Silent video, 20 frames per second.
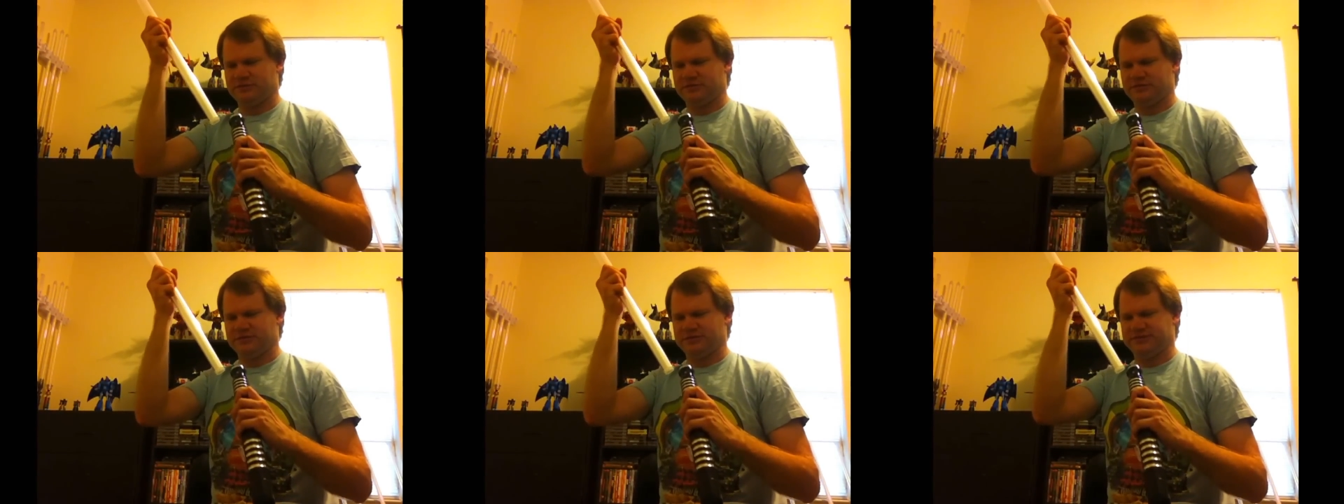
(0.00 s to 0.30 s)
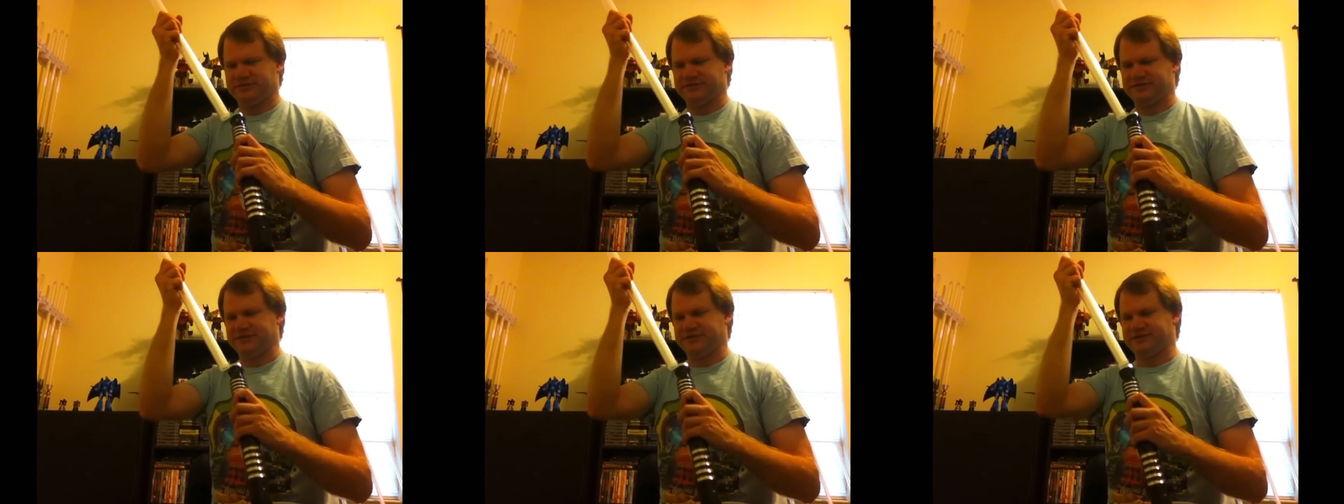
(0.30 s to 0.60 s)

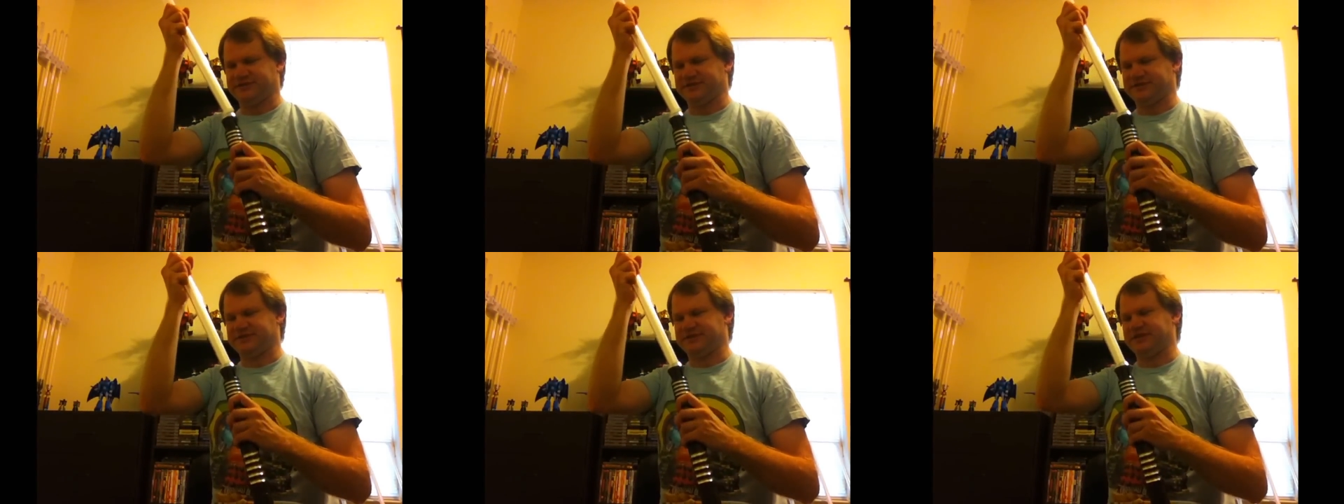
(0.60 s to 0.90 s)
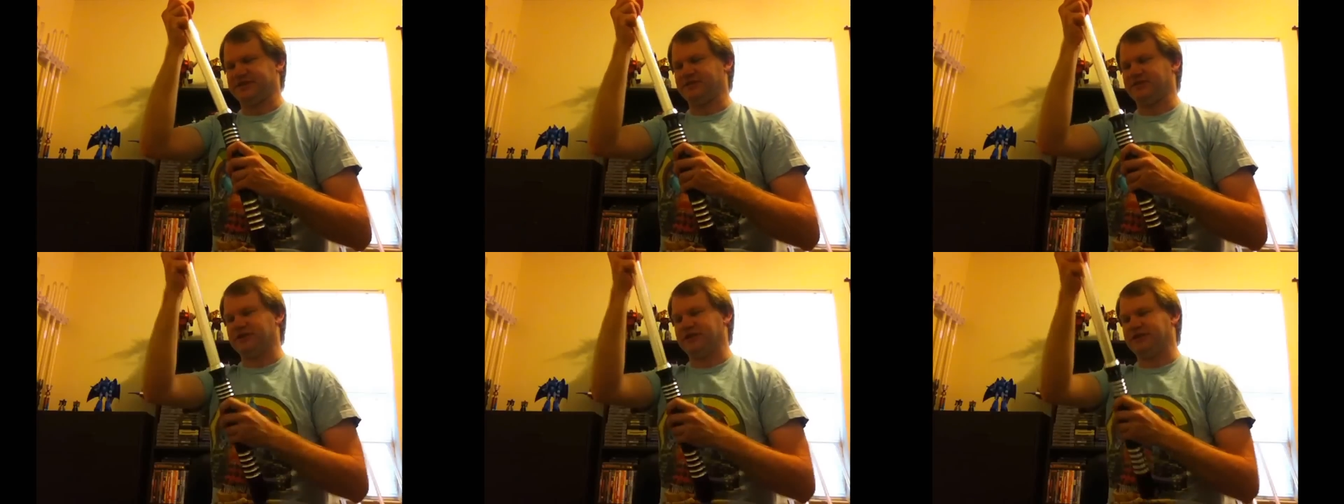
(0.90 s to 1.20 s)
Let's see, it's a
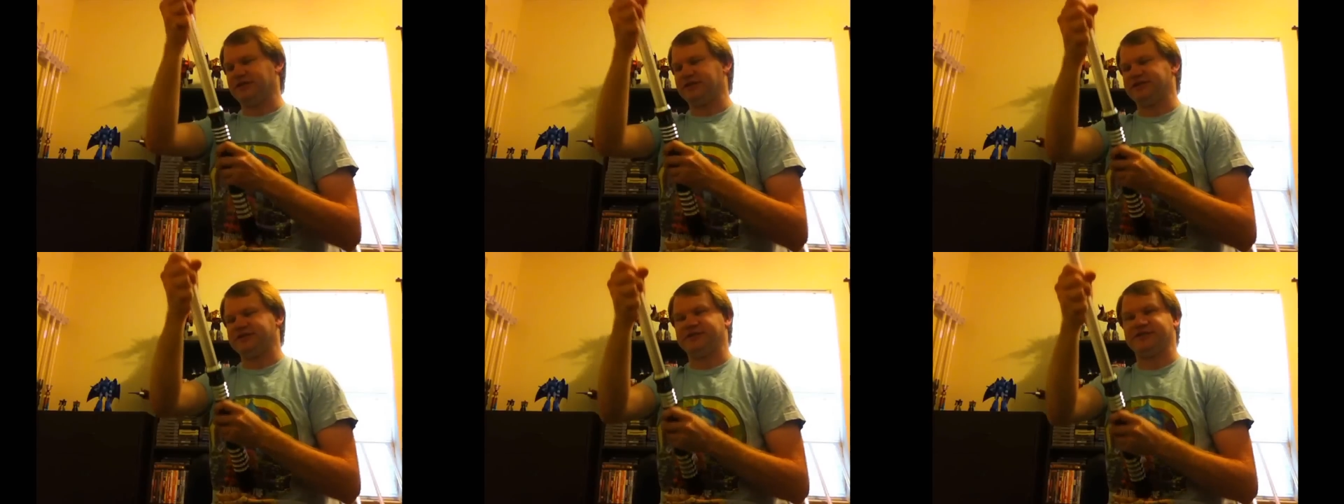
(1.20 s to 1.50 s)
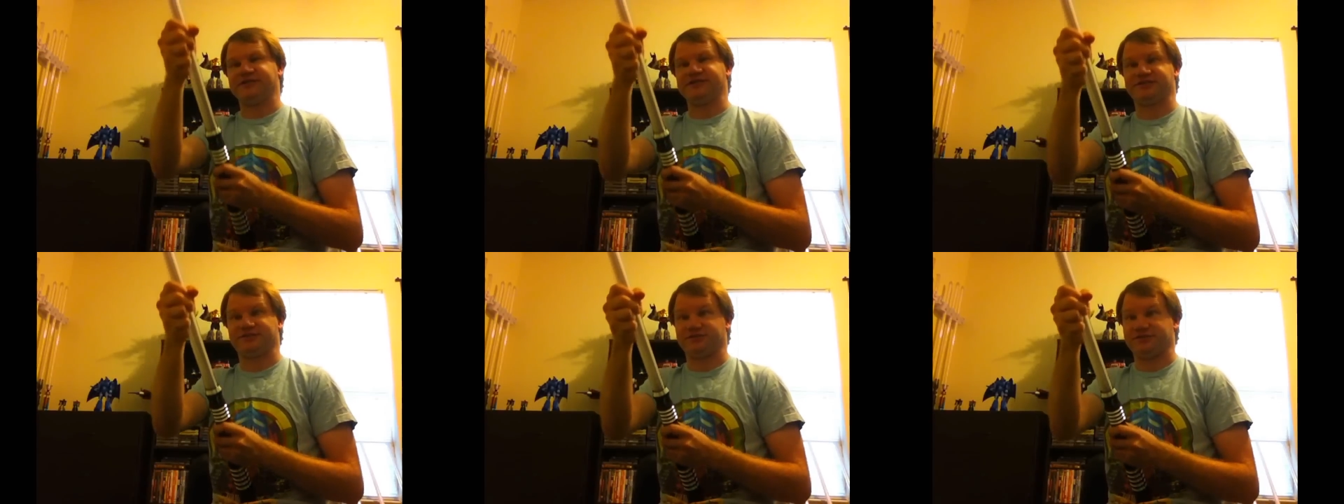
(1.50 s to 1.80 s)
single
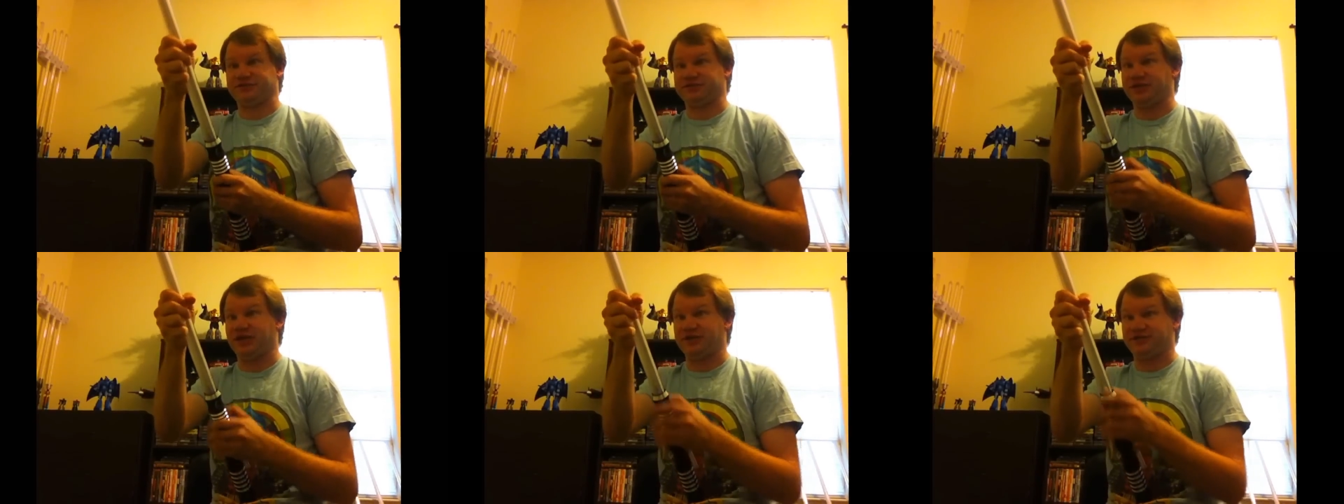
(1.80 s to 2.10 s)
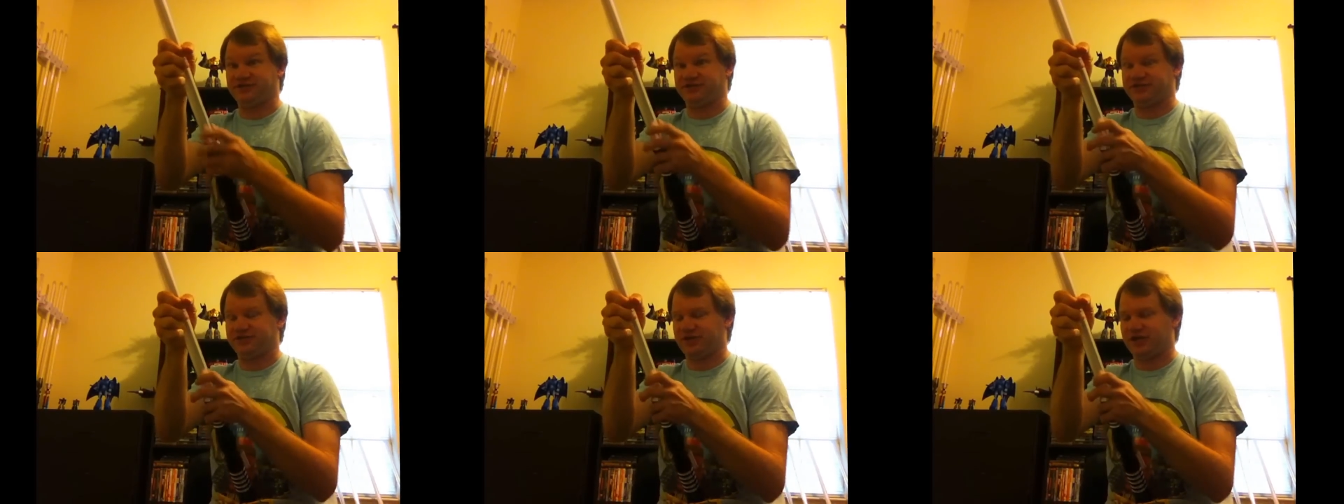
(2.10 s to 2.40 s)
LED, so it's
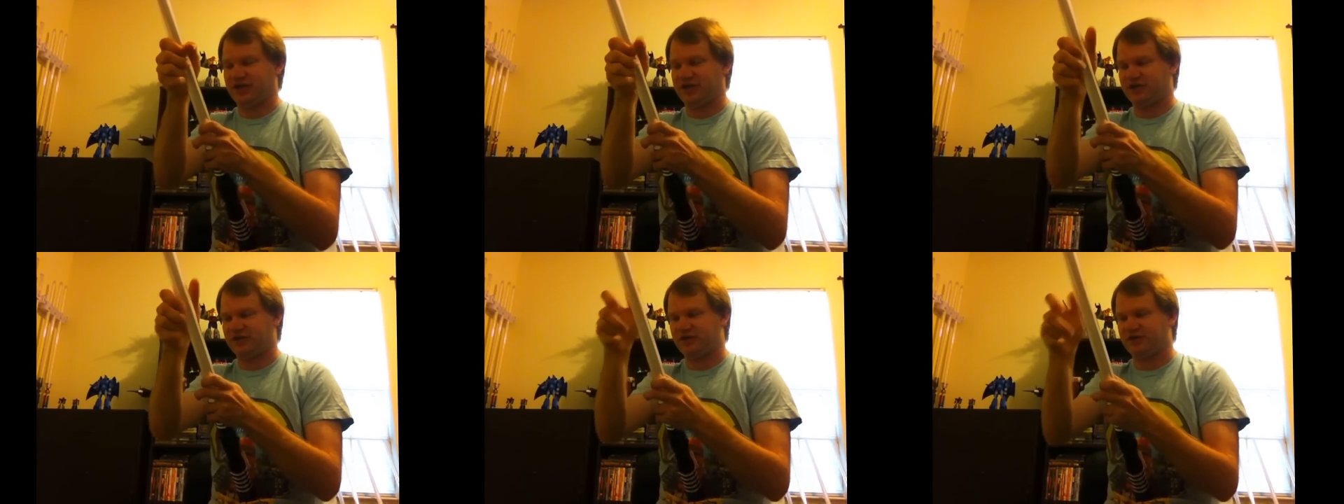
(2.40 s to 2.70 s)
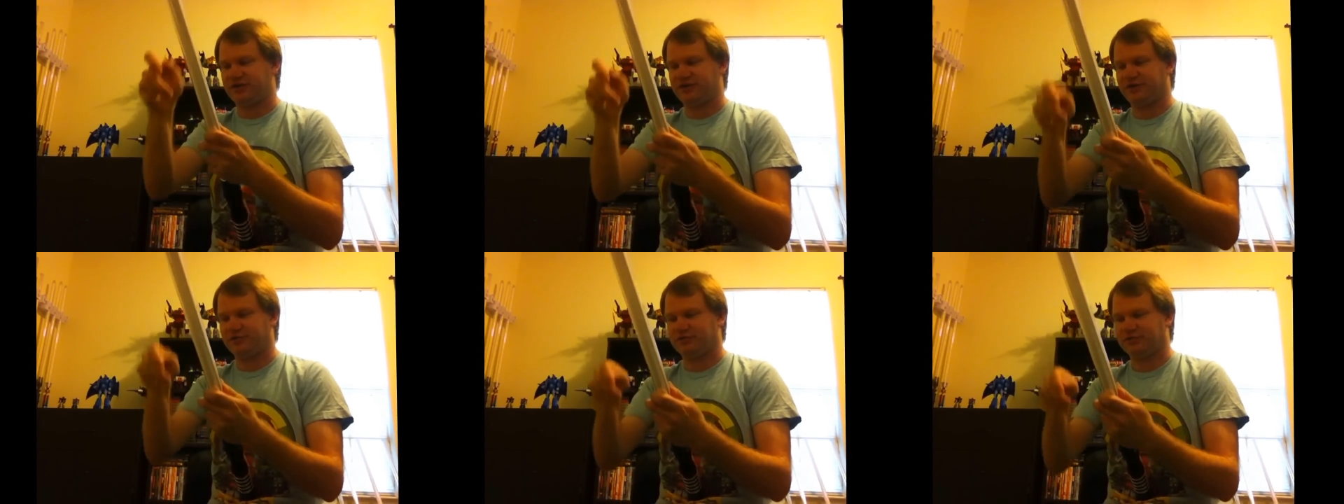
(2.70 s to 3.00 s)
not the
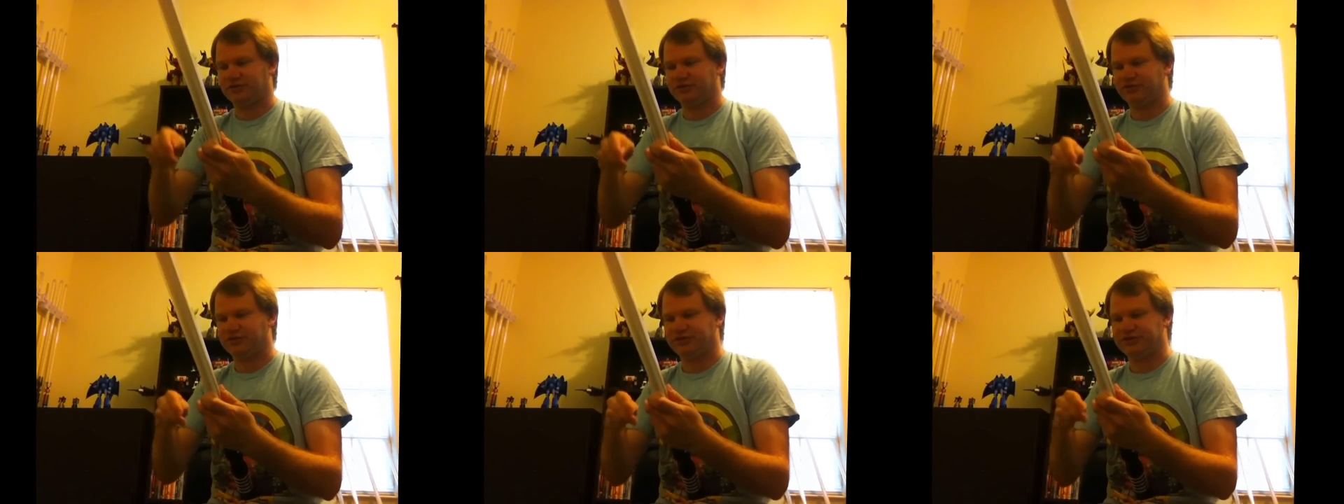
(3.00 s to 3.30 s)
Tri-Guardian Blue.